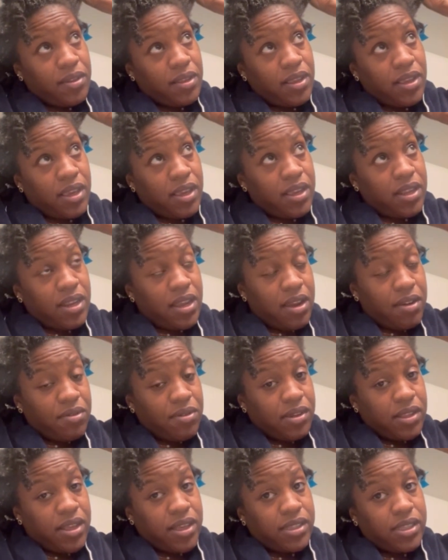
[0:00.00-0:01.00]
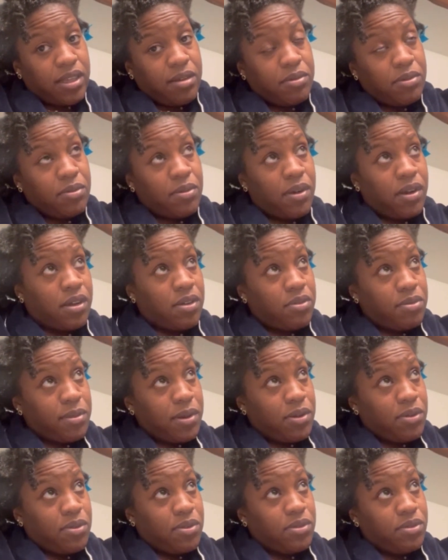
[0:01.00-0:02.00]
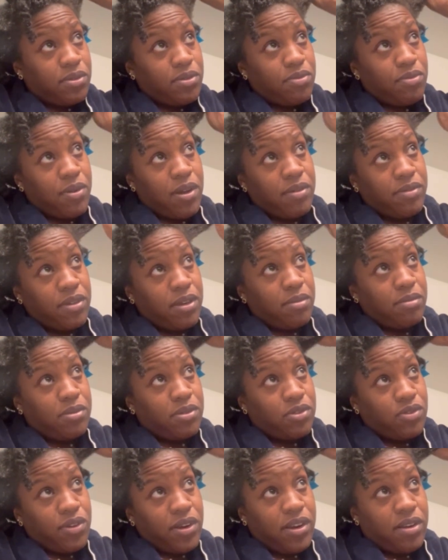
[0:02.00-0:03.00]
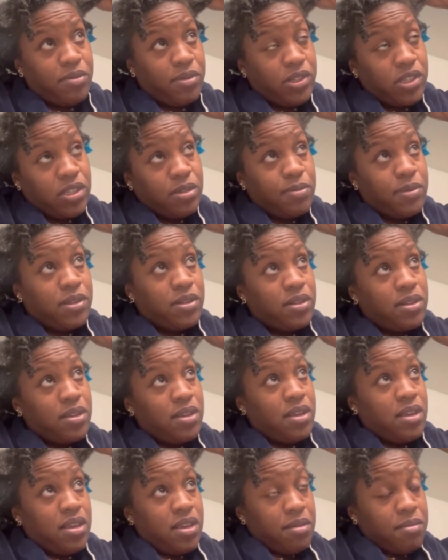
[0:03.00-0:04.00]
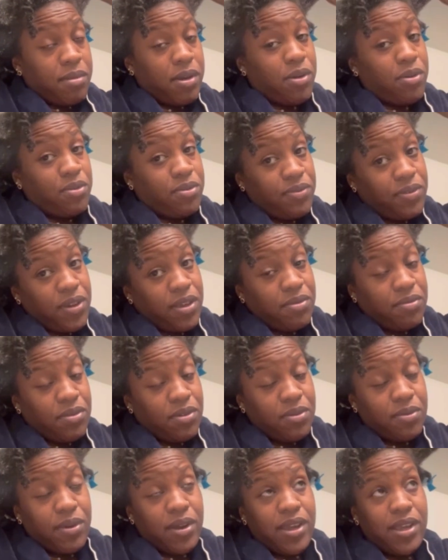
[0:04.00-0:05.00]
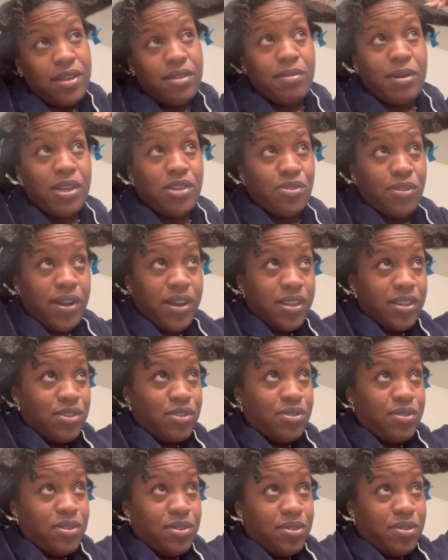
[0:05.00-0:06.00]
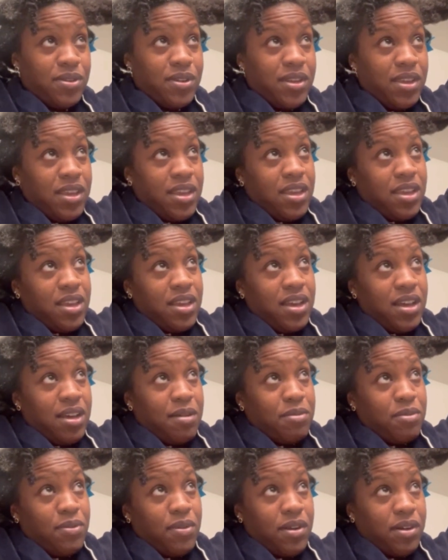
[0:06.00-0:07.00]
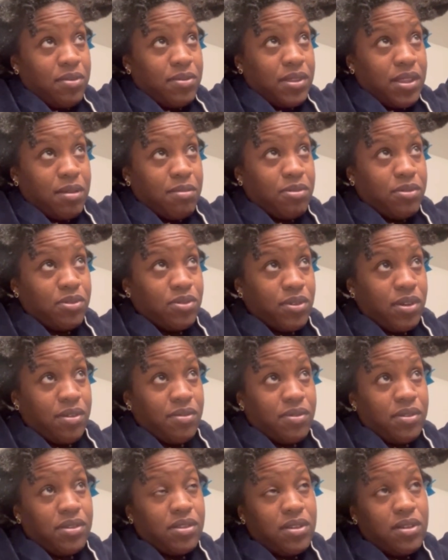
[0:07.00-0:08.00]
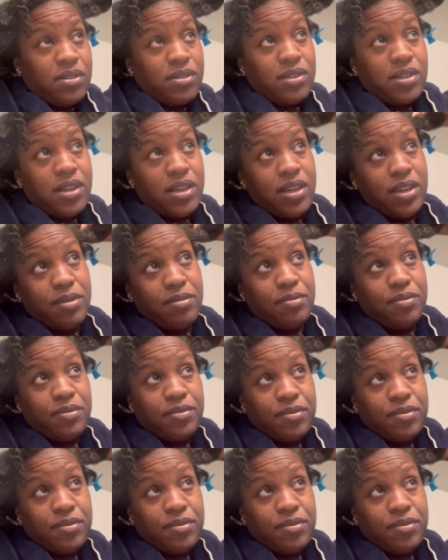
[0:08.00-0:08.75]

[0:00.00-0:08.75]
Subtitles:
and I realized I've been rocking with my old Revlon blow dryer, which has been my old faithful, right? My tried and true. I've been rocking with that blow dryer for a long time,